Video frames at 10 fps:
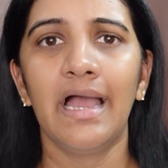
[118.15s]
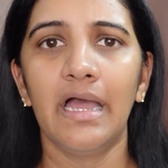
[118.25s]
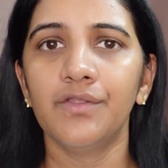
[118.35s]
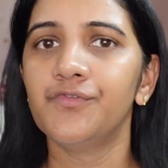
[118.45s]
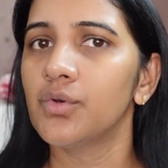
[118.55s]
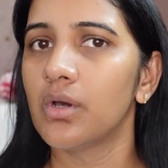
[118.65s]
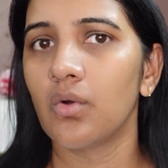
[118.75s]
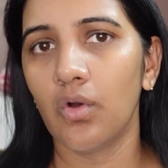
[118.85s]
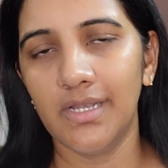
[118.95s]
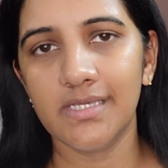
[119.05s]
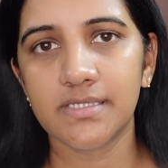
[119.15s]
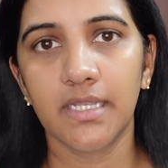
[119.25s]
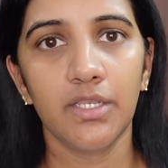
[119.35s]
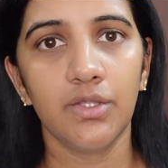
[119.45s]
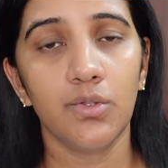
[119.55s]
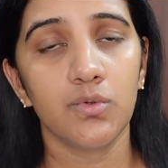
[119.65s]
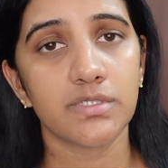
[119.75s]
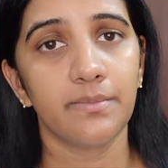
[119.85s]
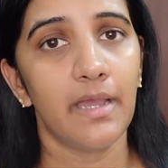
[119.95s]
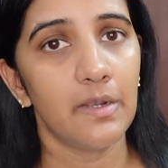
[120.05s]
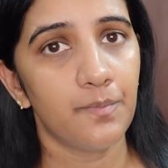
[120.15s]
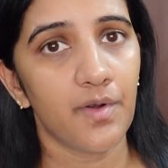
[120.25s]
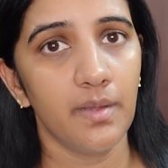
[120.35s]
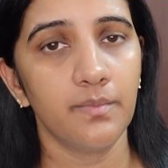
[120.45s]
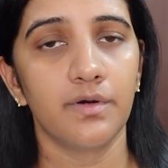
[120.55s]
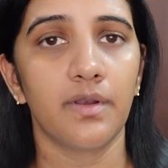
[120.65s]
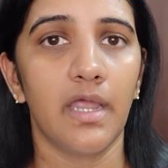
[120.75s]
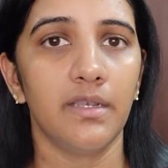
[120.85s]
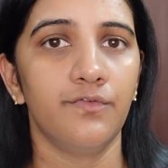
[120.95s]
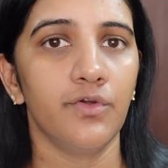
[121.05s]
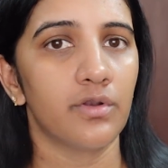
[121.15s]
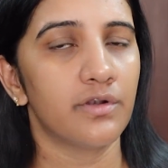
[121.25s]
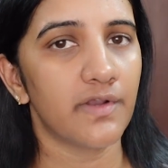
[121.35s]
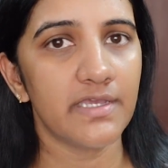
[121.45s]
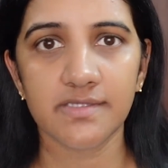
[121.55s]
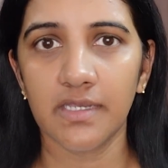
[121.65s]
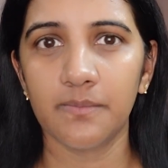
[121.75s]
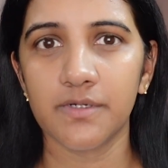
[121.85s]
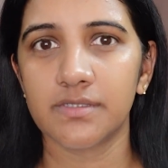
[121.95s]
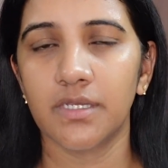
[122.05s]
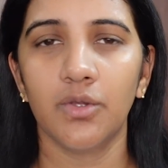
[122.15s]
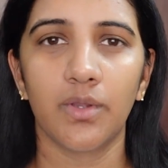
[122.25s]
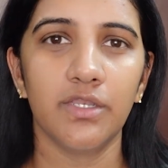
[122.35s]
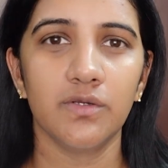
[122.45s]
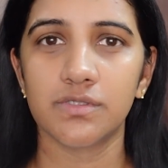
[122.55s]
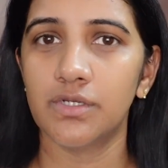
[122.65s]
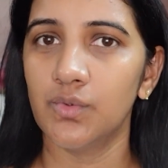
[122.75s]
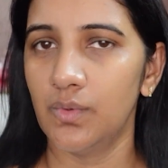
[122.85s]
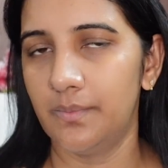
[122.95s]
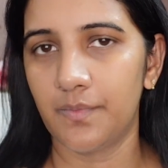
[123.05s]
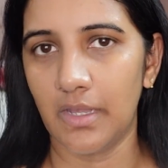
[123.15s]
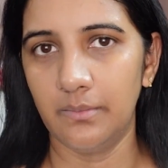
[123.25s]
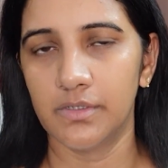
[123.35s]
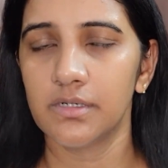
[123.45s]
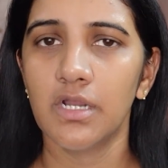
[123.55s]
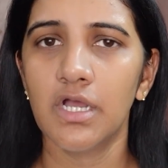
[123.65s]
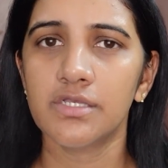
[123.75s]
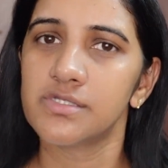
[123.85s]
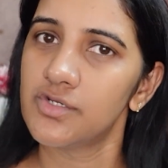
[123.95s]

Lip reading: And if you're oily skin, you use a matte primer, and if you're a dry skin person, you can use a dewy primer. So